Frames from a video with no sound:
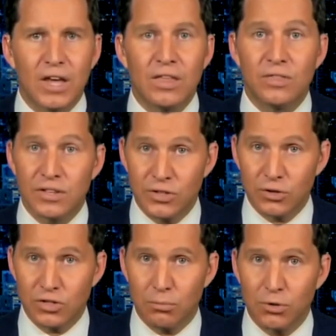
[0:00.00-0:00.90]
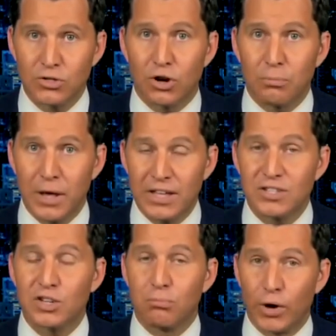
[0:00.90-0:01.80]
And this year's numbers are on
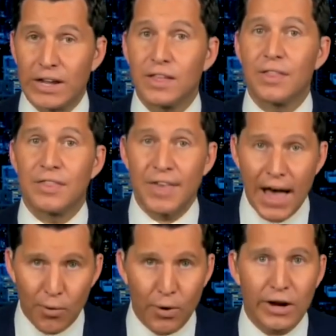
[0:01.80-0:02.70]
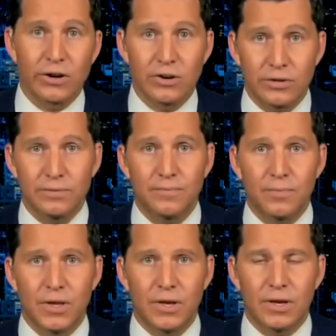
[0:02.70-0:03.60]
pace to break that record.
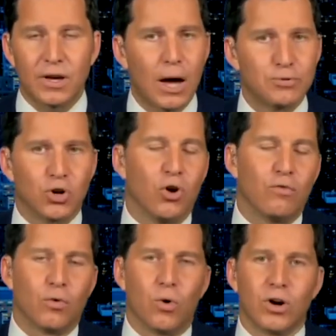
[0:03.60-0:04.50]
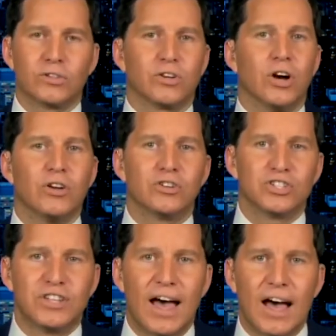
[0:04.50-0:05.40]
Cops are overworked, they're
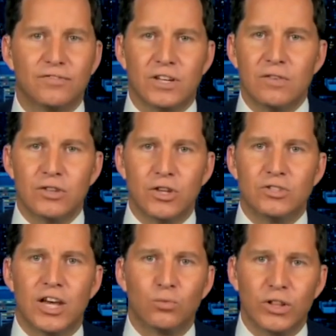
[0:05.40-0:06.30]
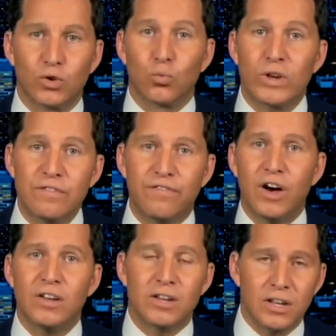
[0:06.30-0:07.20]
understaffed, and even though Ted Wheeler
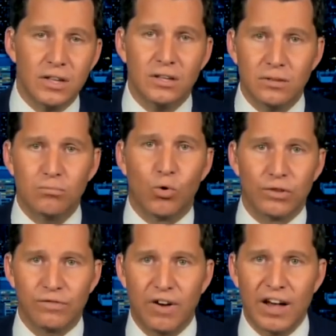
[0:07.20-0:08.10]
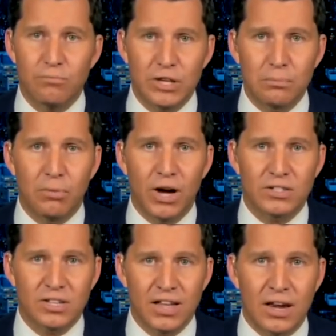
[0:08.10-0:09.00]
refunded more than $5 million
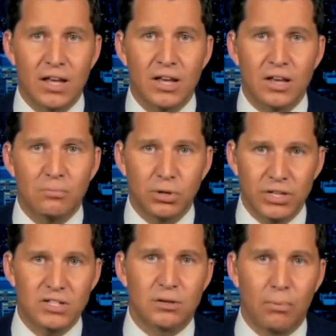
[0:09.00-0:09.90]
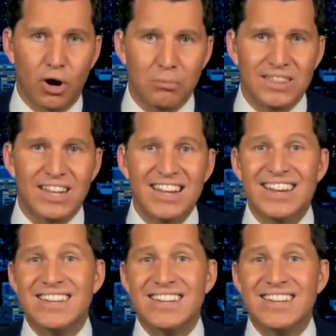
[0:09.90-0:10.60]
to that police department that he